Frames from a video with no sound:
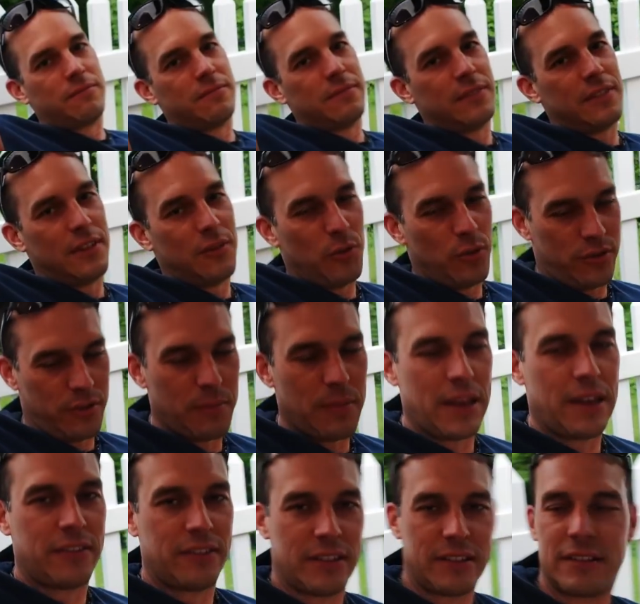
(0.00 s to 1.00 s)
It was
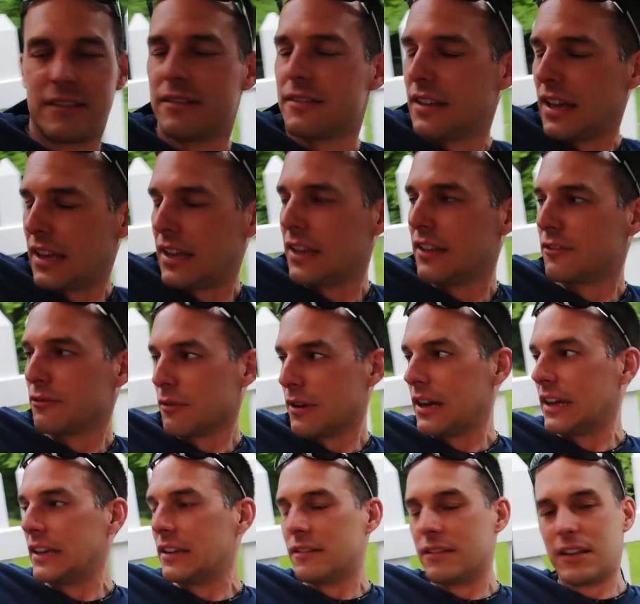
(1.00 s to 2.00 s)
amazing. Teddy is
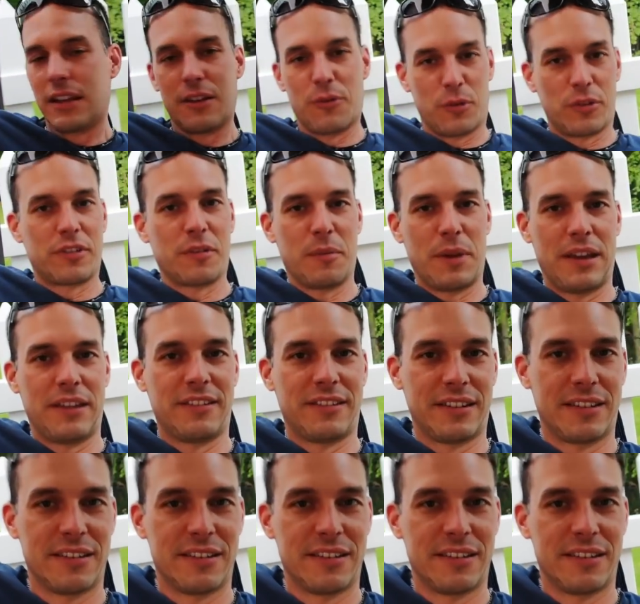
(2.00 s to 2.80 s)
right. It was amazing.